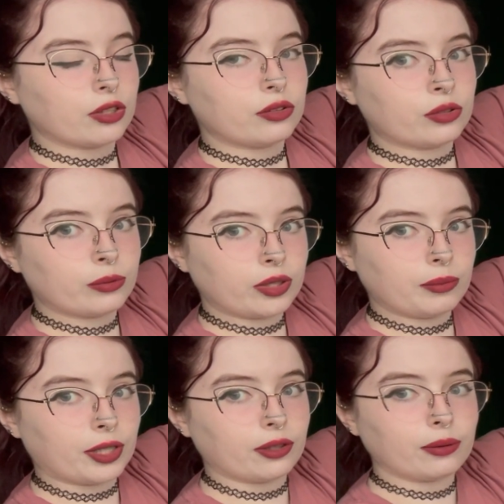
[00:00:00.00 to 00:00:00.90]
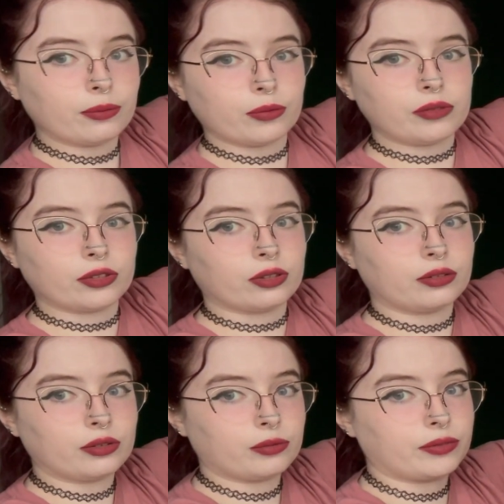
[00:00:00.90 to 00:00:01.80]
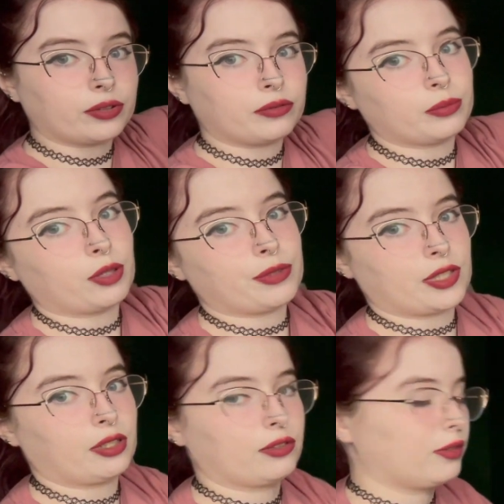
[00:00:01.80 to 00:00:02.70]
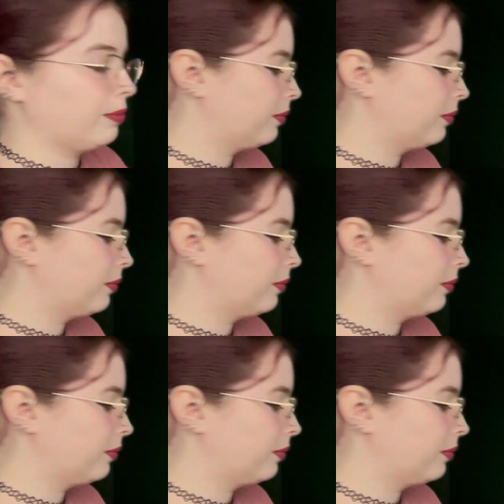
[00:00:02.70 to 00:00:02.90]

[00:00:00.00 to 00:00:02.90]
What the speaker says: Don't worry about it. We've learned from our mistakes.